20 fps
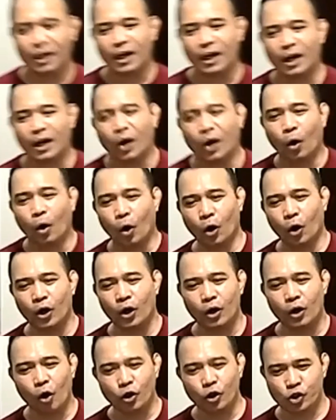Or
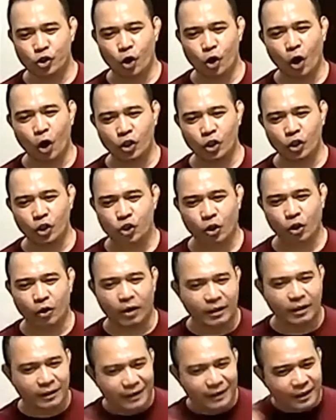ocho ocho.
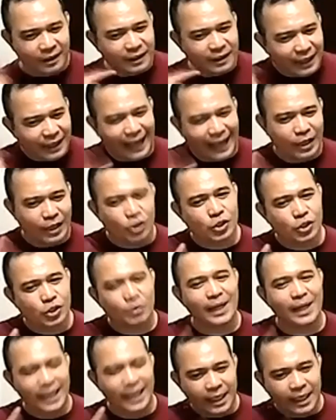
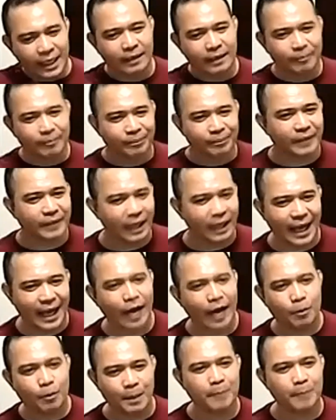Usually, a lot of
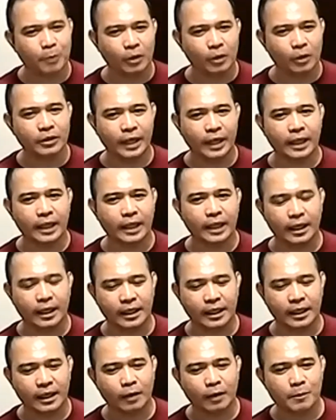people, the
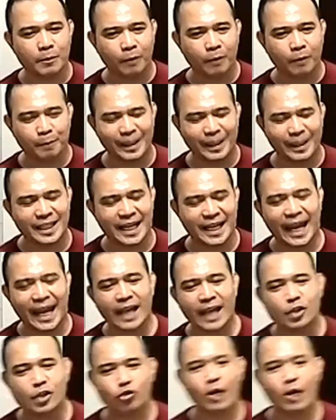PTK
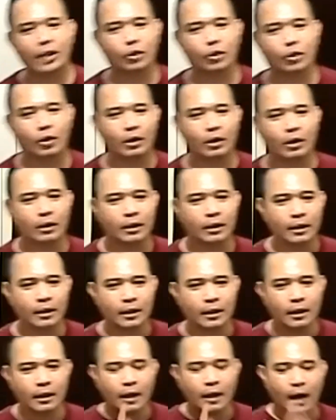instructor,
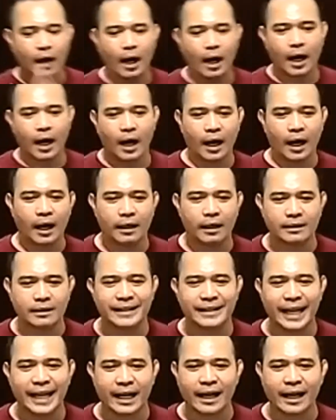they
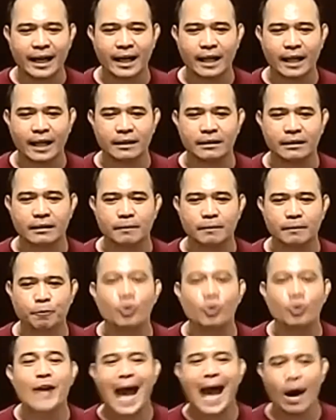cannot
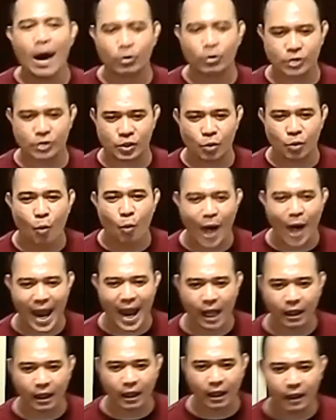pronounce
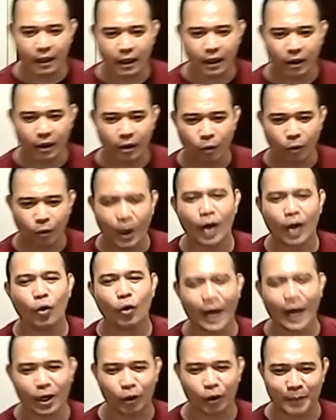well Walo
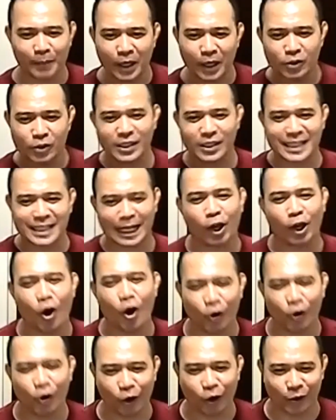Walo because it's Ilonggo,
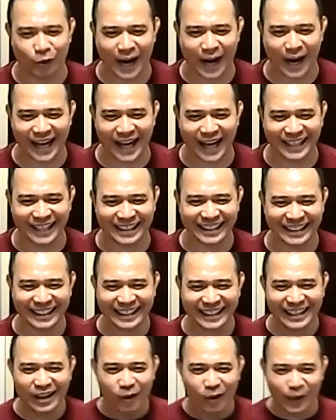right?
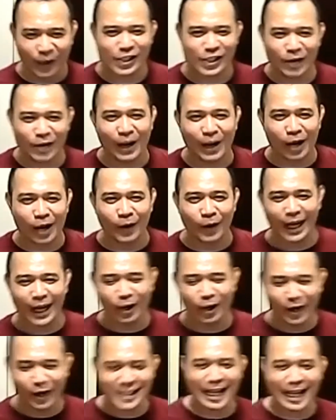When you say Walo Walo,
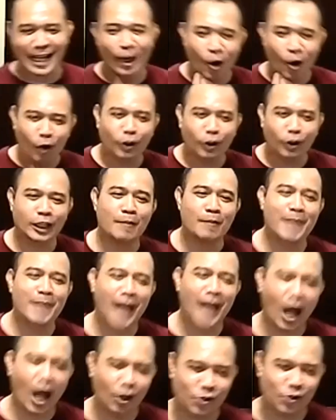it's Ilonggo
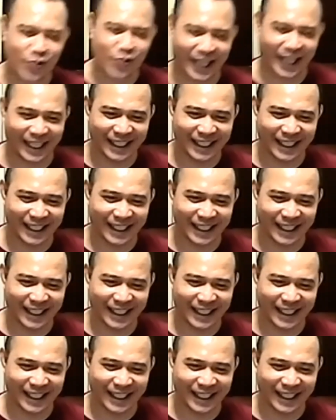terminology.